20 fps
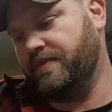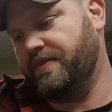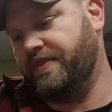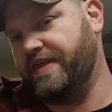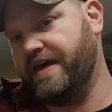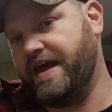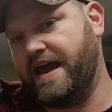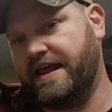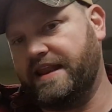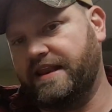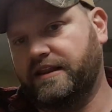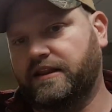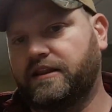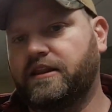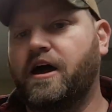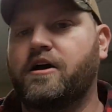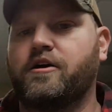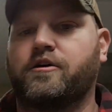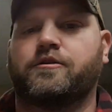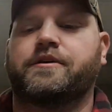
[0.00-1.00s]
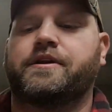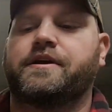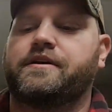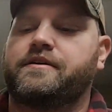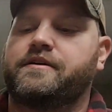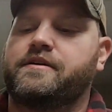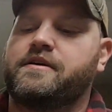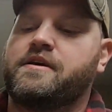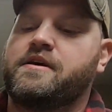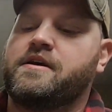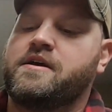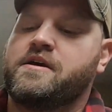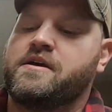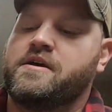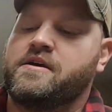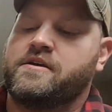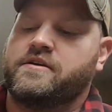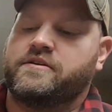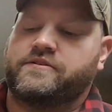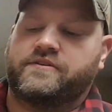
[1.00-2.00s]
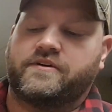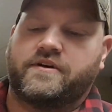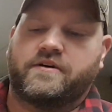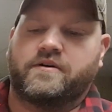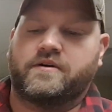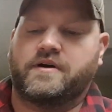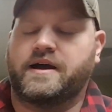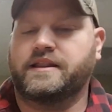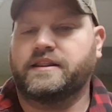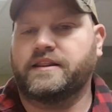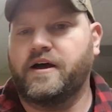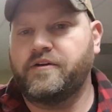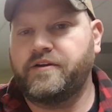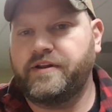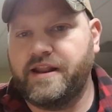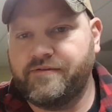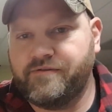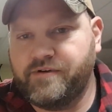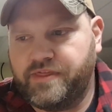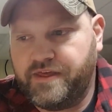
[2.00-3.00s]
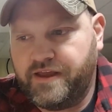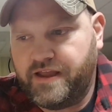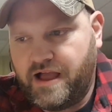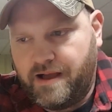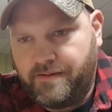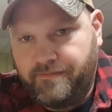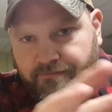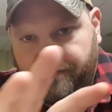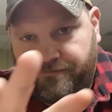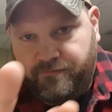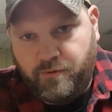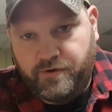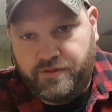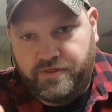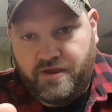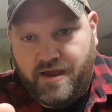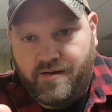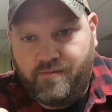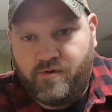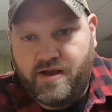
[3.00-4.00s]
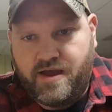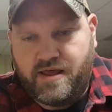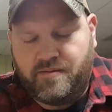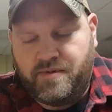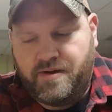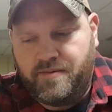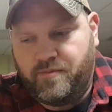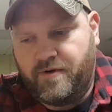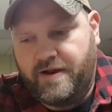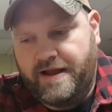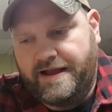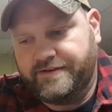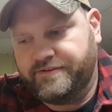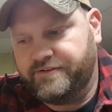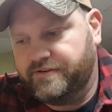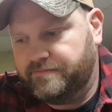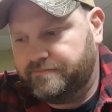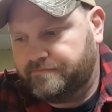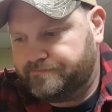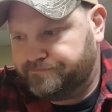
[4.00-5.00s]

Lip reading: that load. So I loaded everything up, fourth time around on my brass.